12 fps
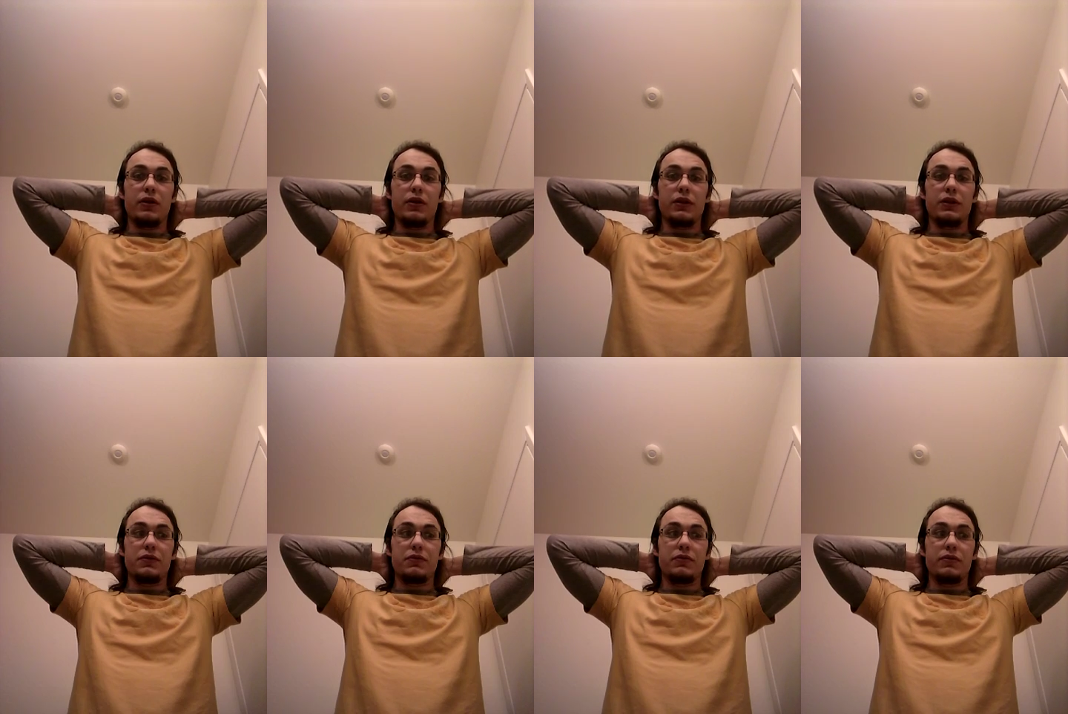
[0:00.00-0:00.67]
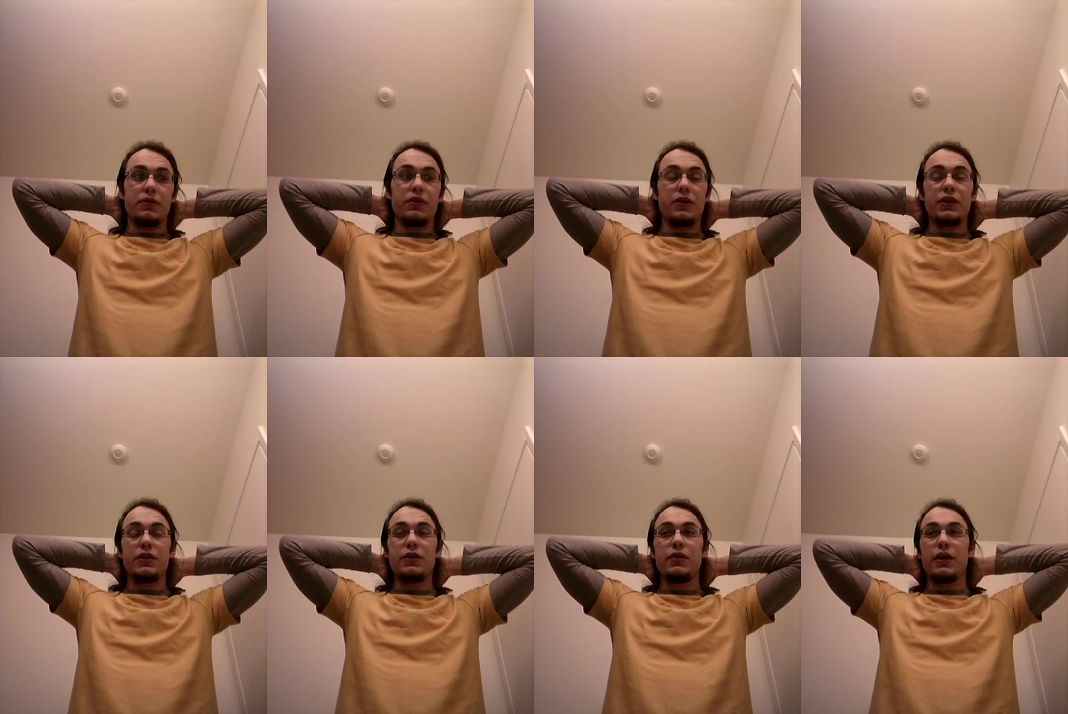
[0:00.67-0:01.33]

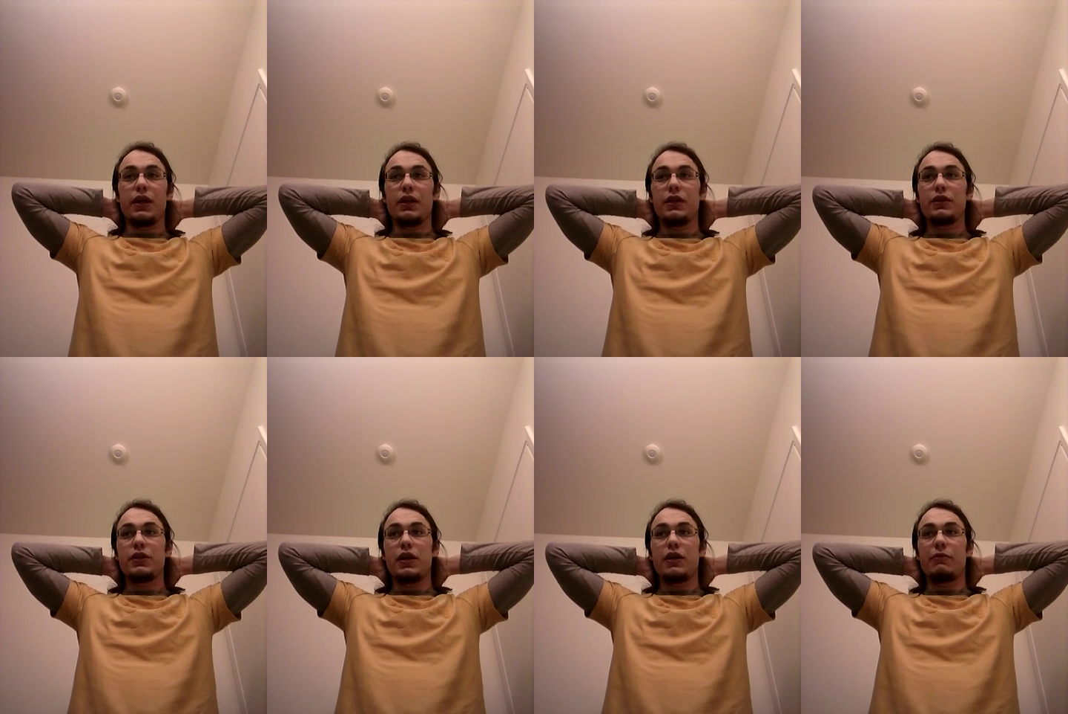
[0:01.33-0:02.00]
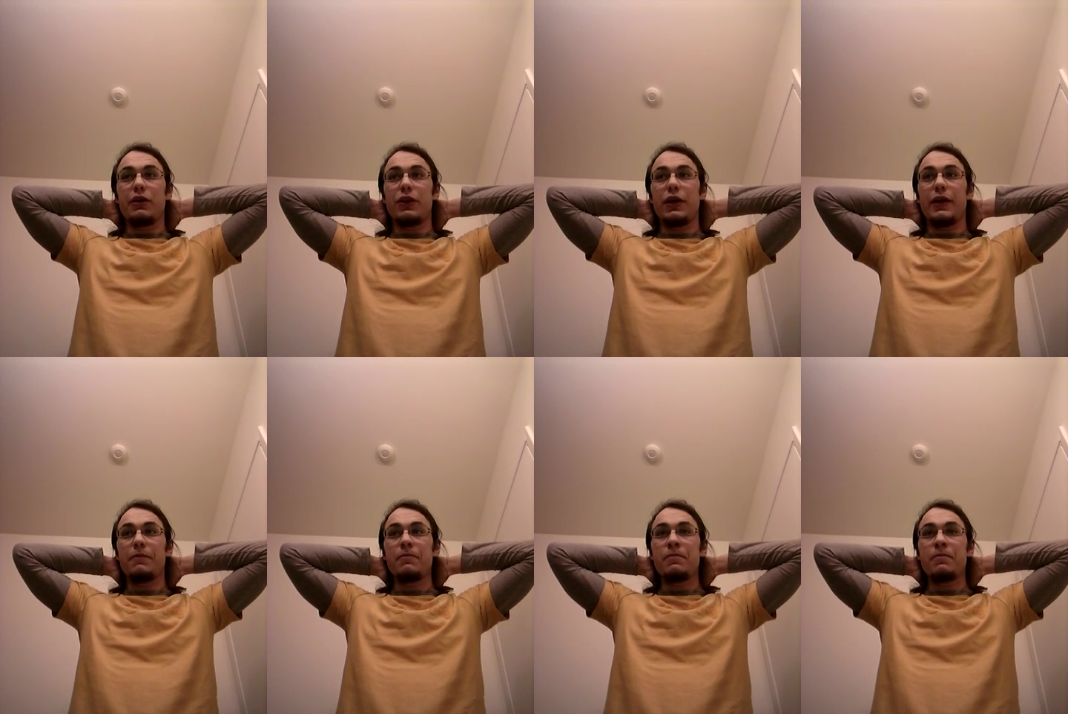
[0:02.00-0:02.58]
Let's do that. Let's talk about that.